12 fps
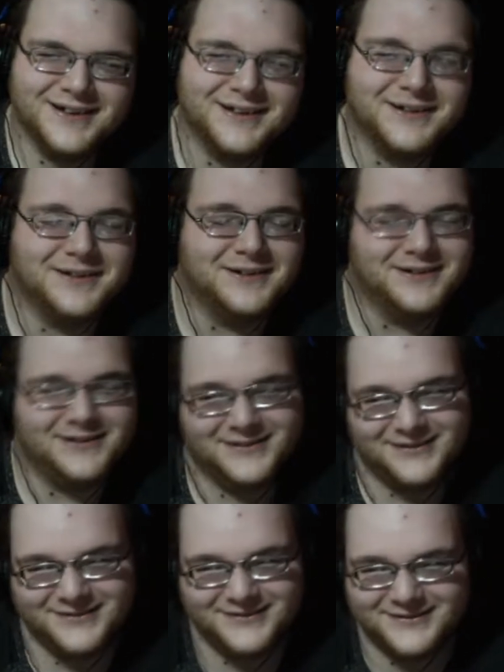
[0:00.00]
Oh.
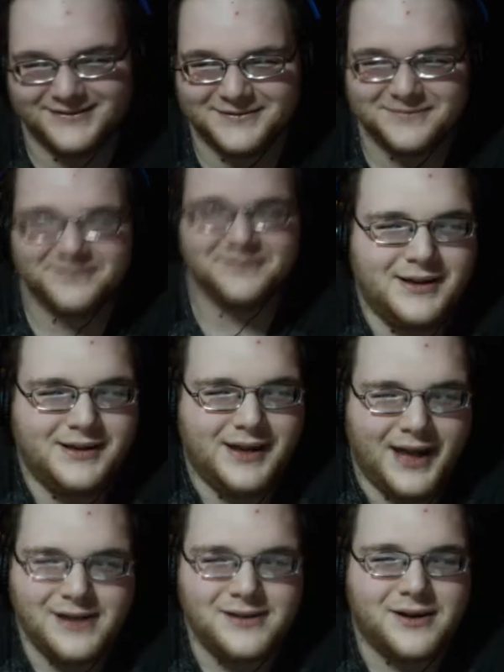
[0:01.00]

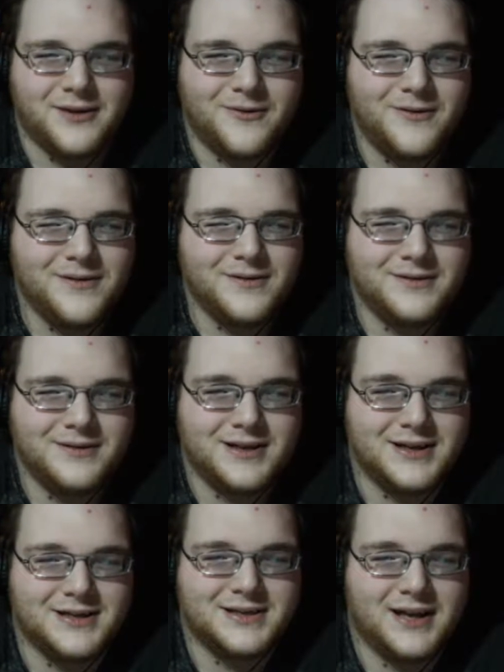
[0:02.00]
Hello,
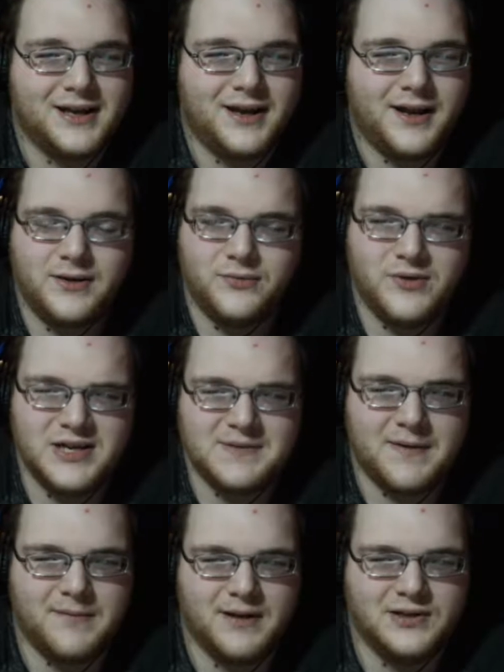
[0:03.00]
it said. Its voice
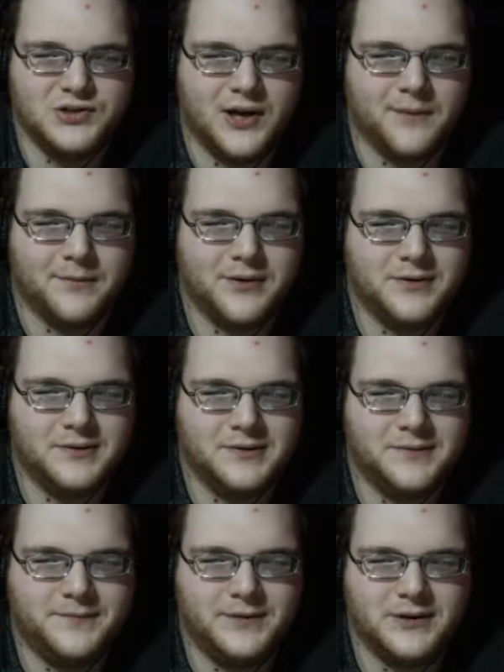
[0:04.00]
made me jump,
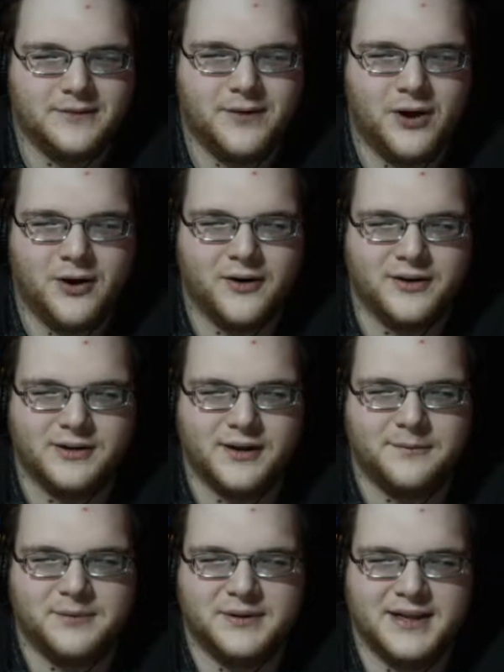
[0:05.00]
full of heart and
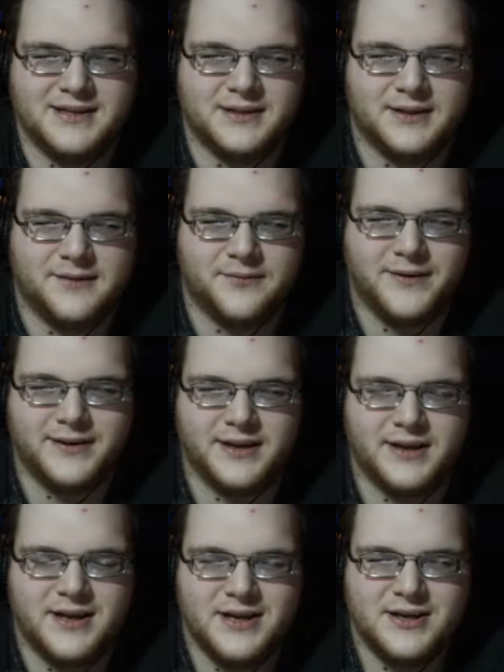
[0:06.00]
unpleasantly
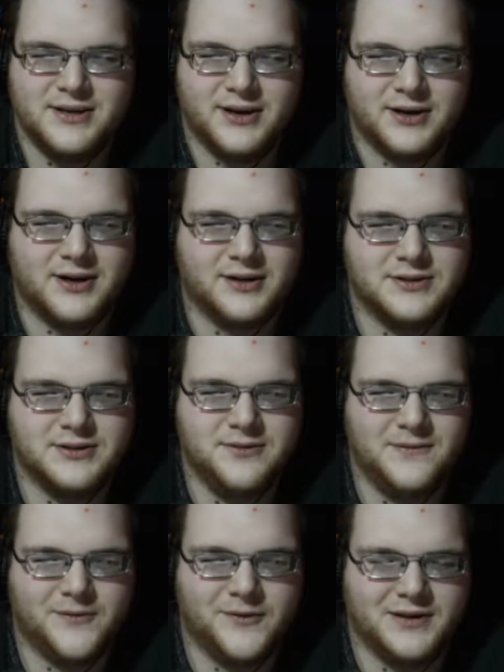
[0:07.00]
friendly. A
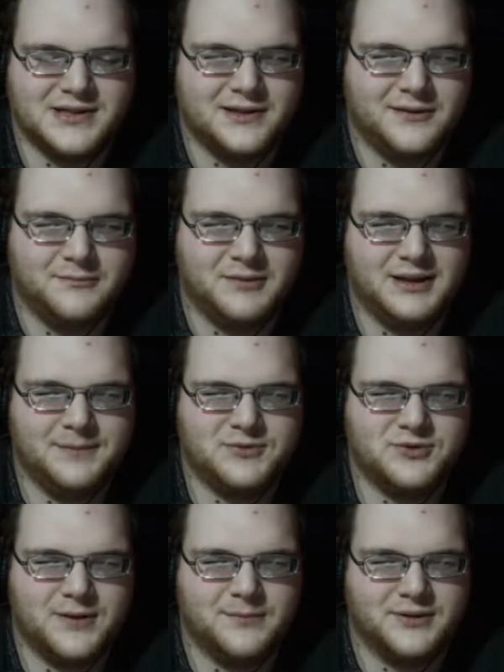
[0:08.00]
cartoon voice. My lip
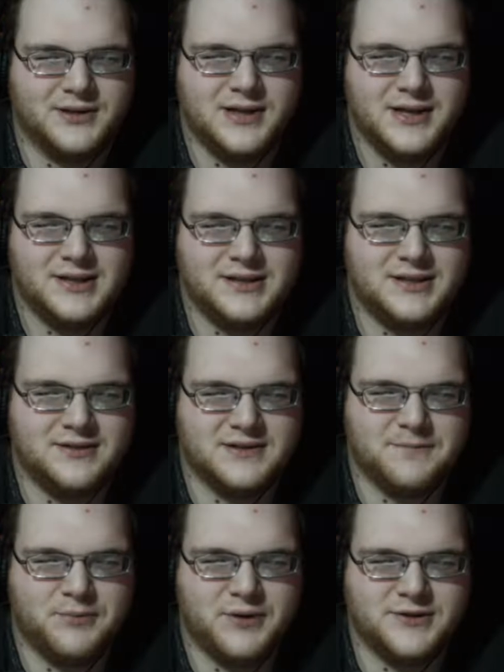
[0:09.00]
trembled, tears
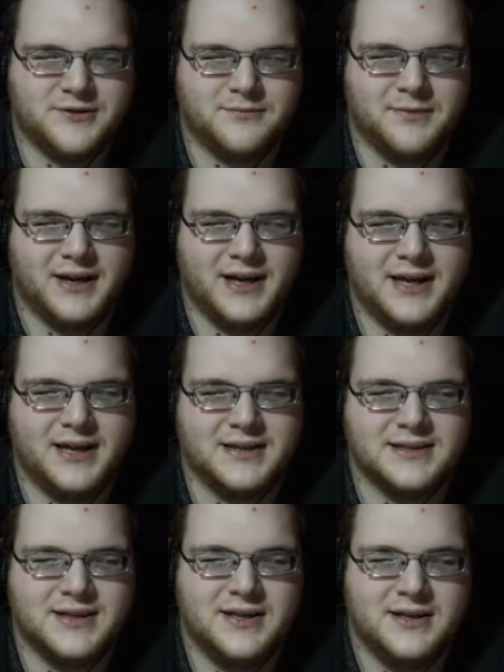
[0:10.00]
prickled my
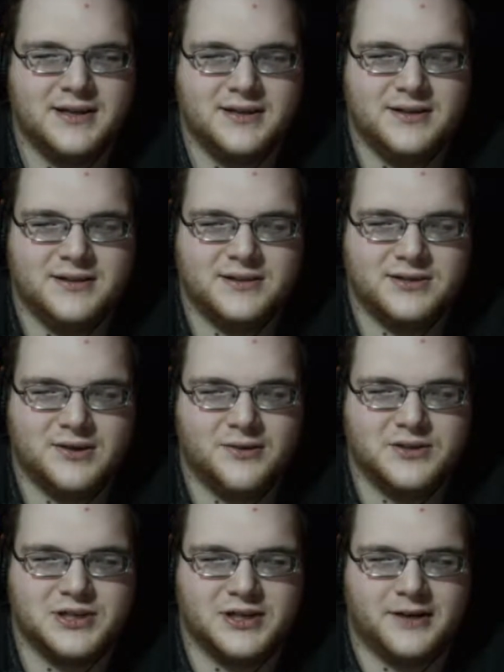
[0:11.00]
eyes,
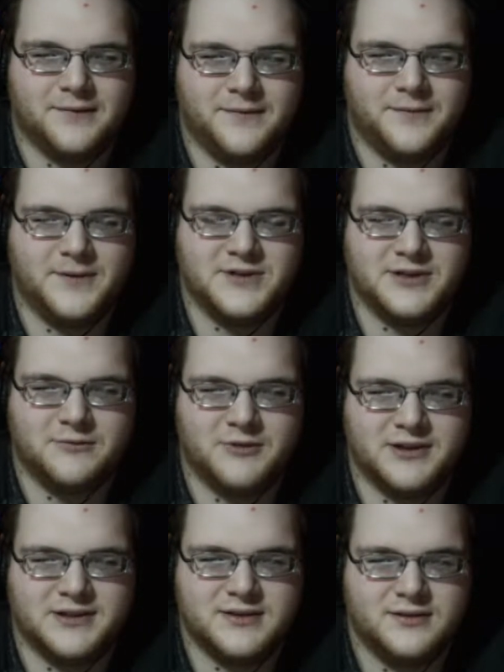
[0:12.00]
scorching and frigid at
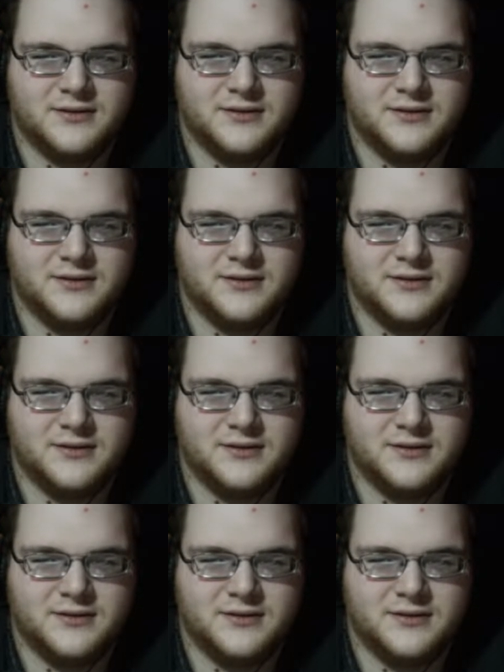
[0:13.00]
once.